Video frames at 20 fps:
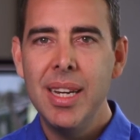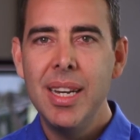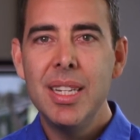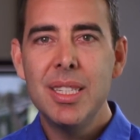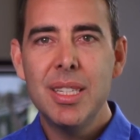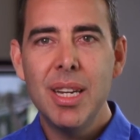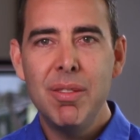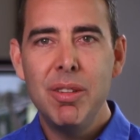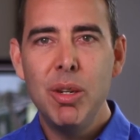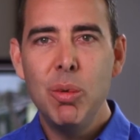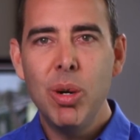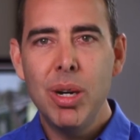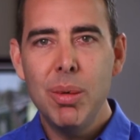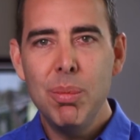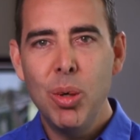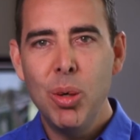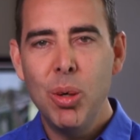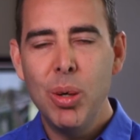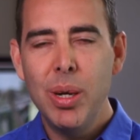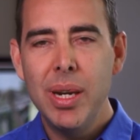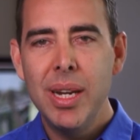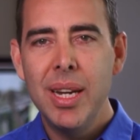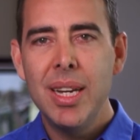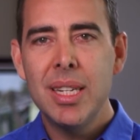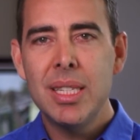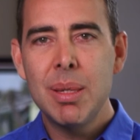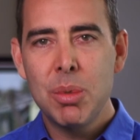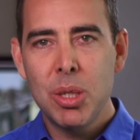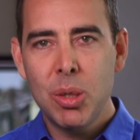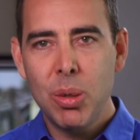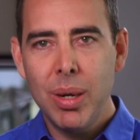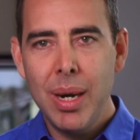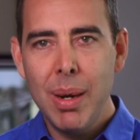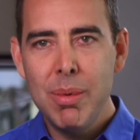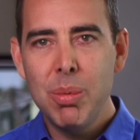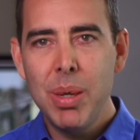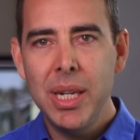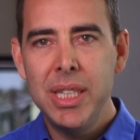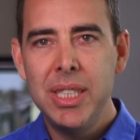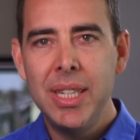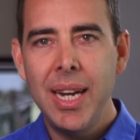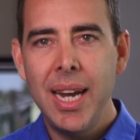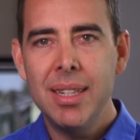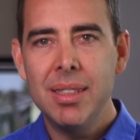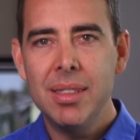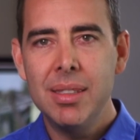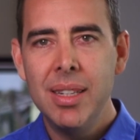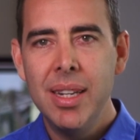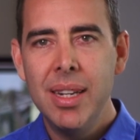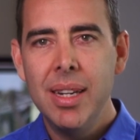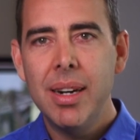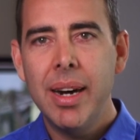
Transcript: So if you want more, subscribe to my channel.